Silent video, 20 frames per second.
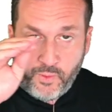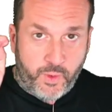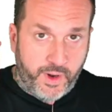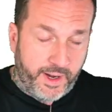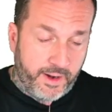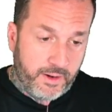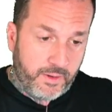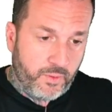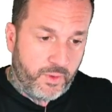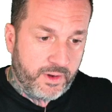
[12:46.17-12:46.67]

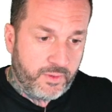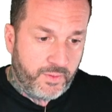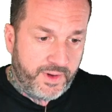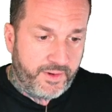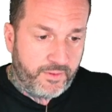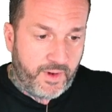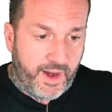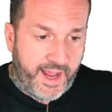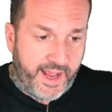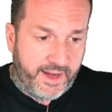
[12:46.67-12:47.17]
Where when
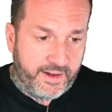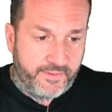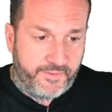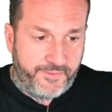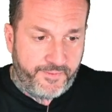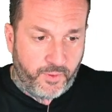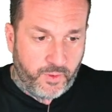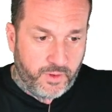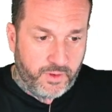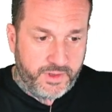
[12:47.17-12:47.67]
we ran
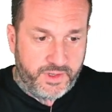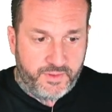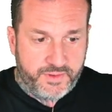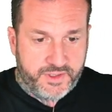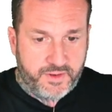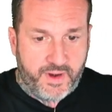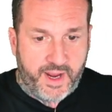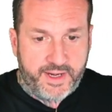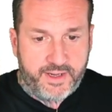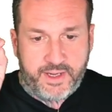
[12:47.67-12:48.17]
for
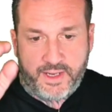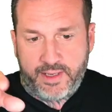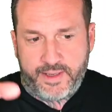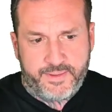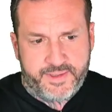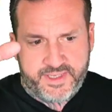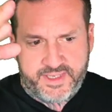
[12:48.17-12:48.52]
user ID